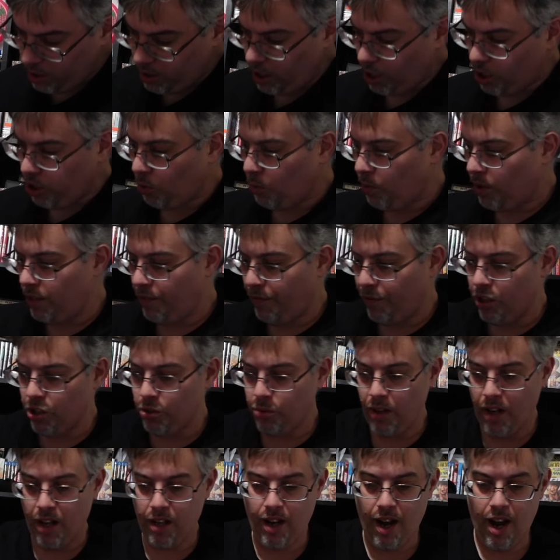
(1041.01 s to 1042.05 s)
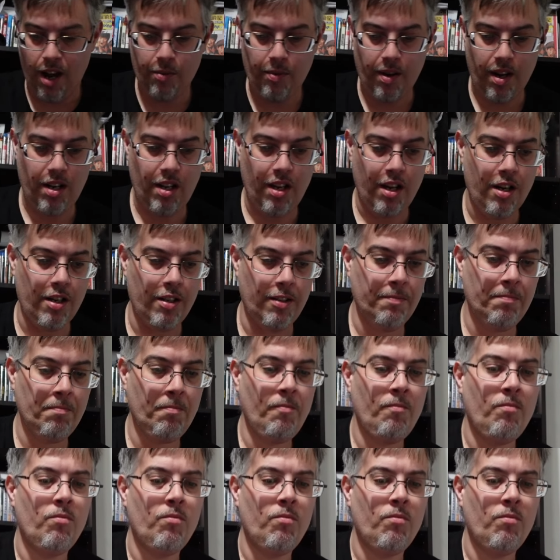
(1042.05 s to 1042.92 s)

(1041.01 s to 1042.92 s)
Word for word: the other one, the first one I got right here.